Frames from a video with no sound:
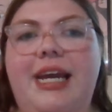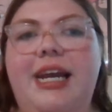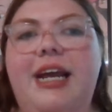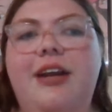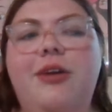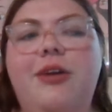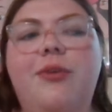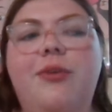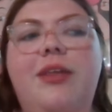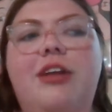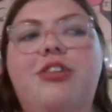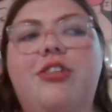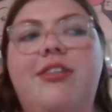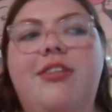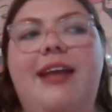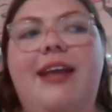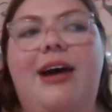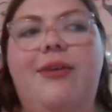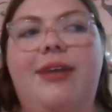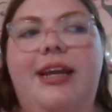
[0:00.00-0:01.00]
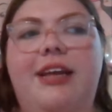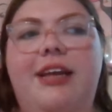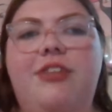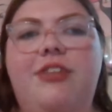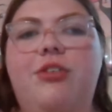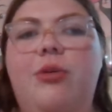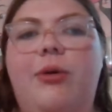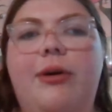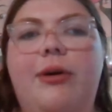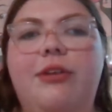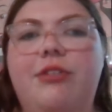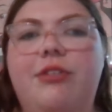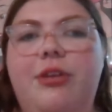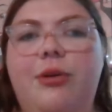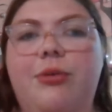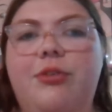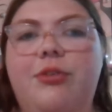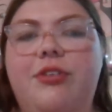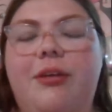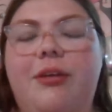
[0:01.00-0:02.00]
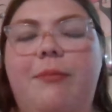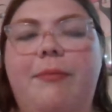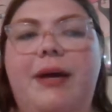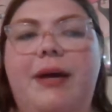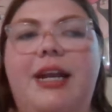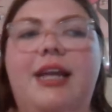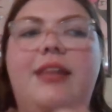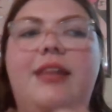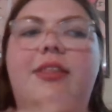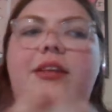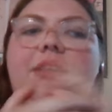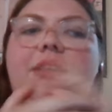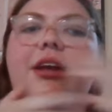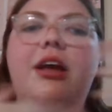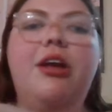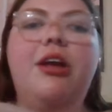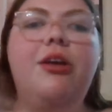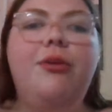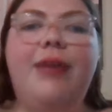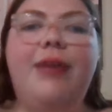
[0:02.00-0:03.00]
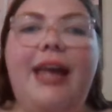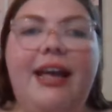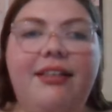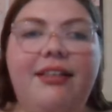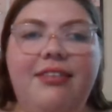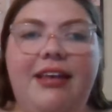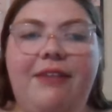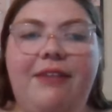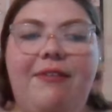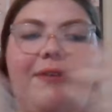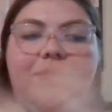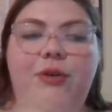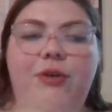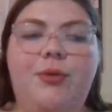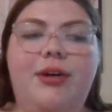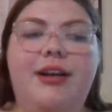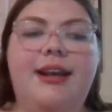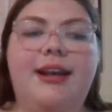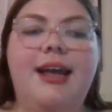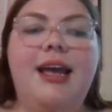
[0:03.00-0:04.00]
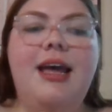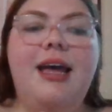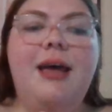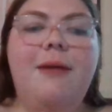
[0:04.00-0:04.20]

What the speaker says: And I know that's just how it is. You always lose somebody, that you can't save everyone,